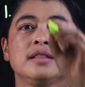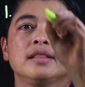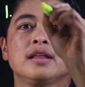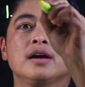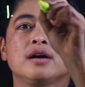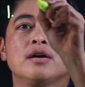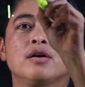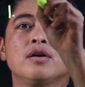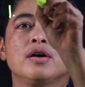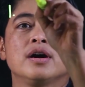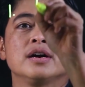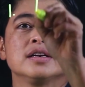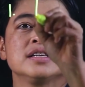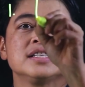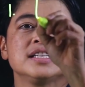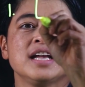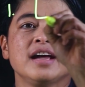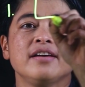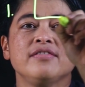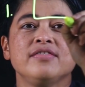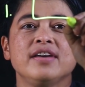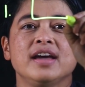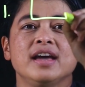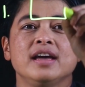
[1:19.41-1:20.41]
There are
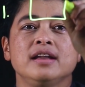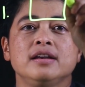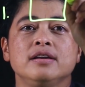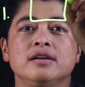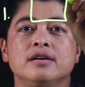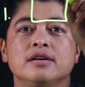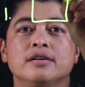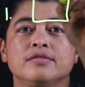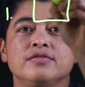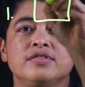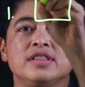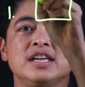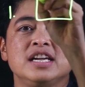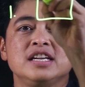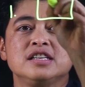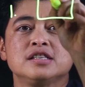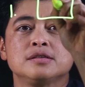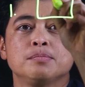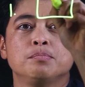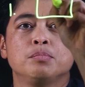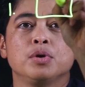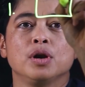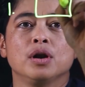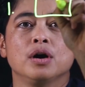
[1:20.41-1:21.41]
7 of
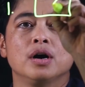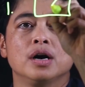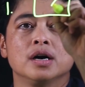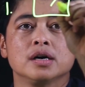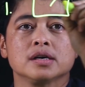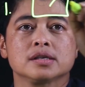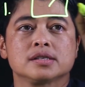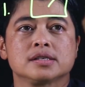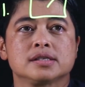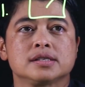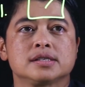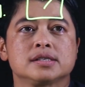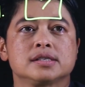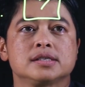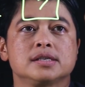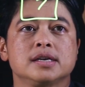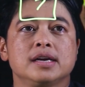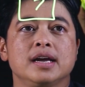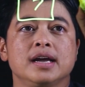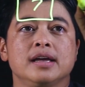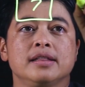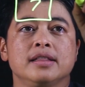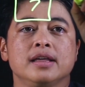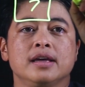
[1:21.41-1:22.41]
these blocks,
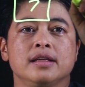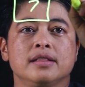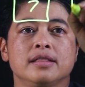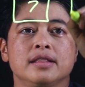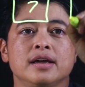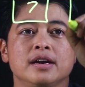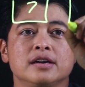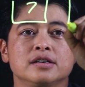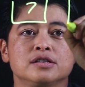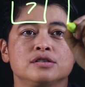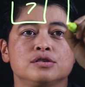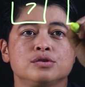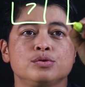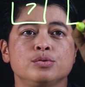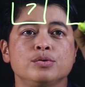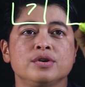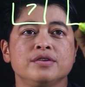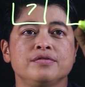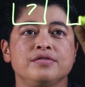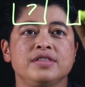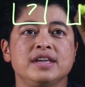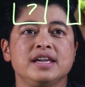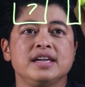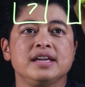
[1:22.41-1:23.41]
and then there's 2
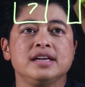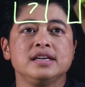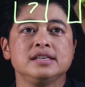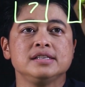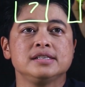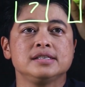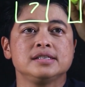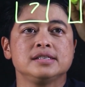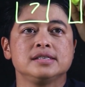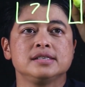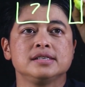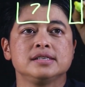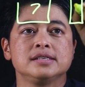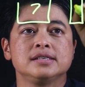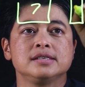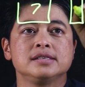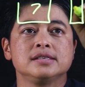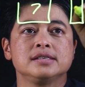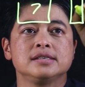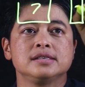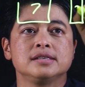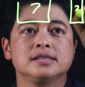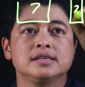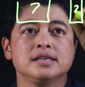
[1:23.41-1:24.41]
of
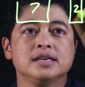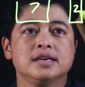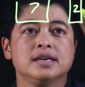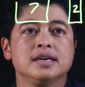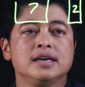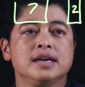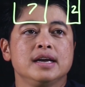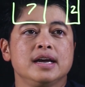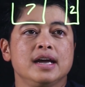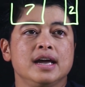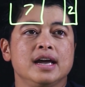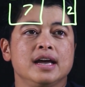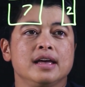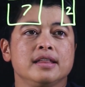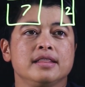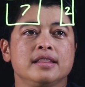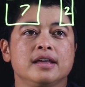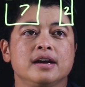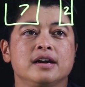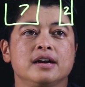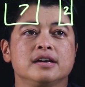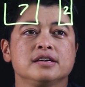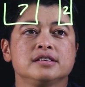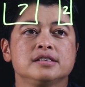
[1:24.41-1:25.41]
these,
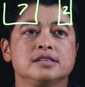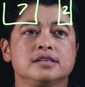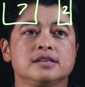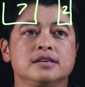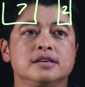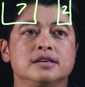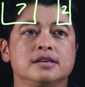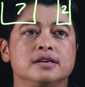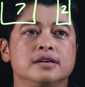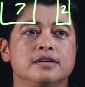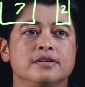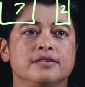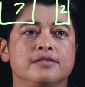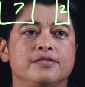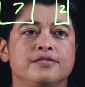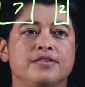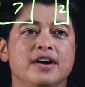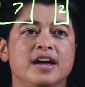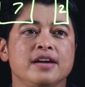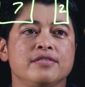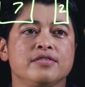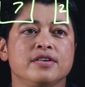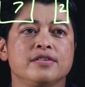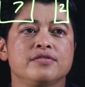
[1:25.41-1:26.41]
and there's
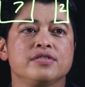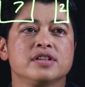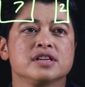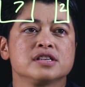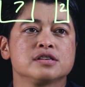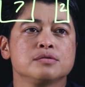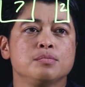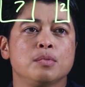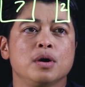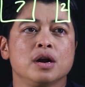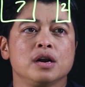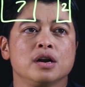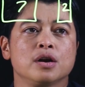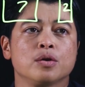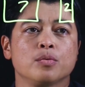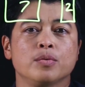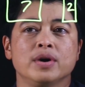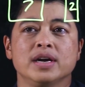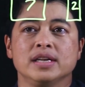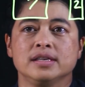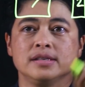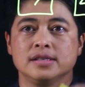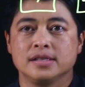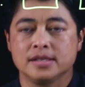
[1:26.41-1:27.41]
5 of the smaller
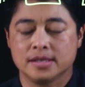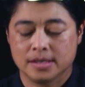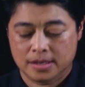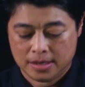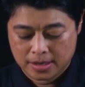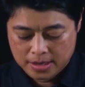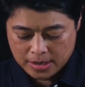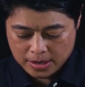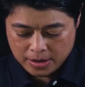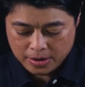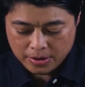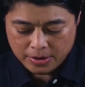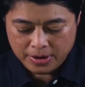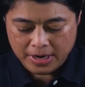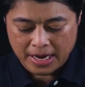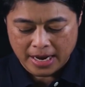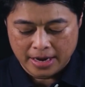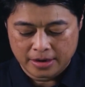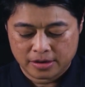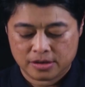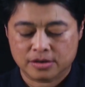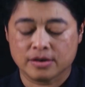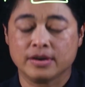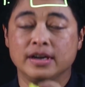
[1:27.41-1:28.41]
ones.
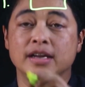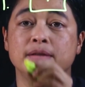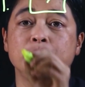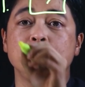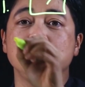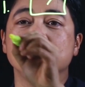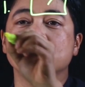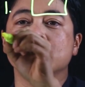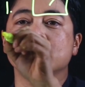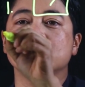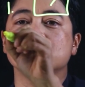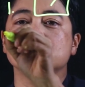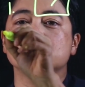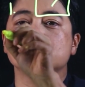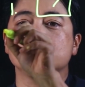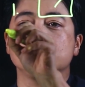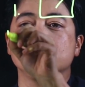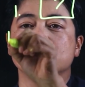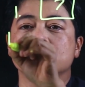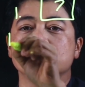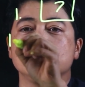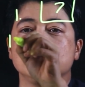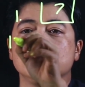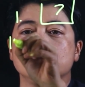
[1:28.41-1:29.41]
Okay, so it begins
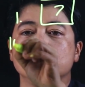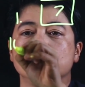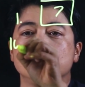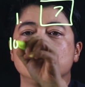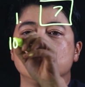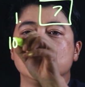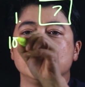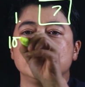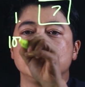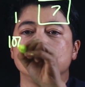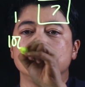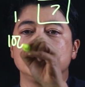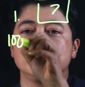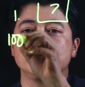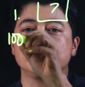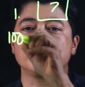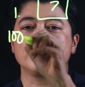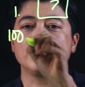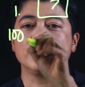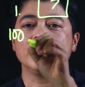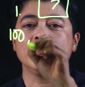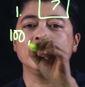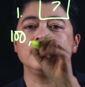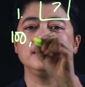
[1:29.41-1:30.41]
with
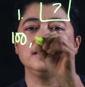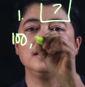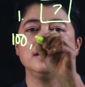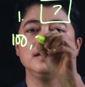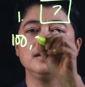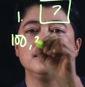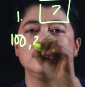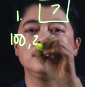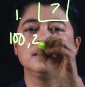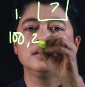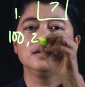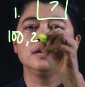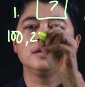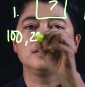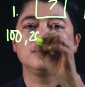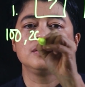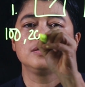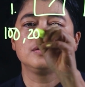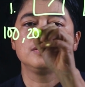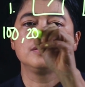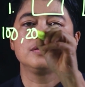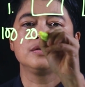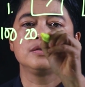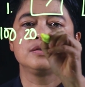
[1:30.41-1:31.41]
100,
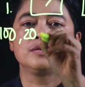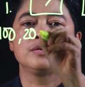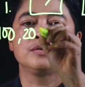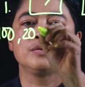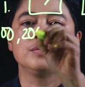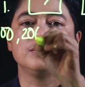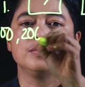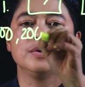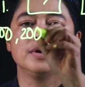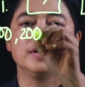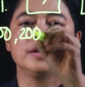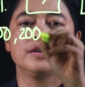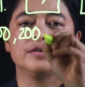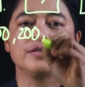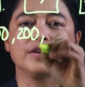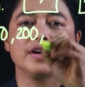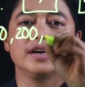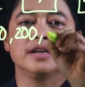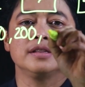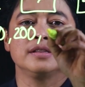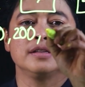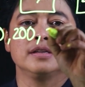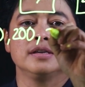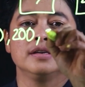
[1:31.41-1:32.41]

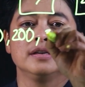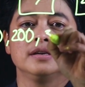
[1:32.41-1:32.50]
200.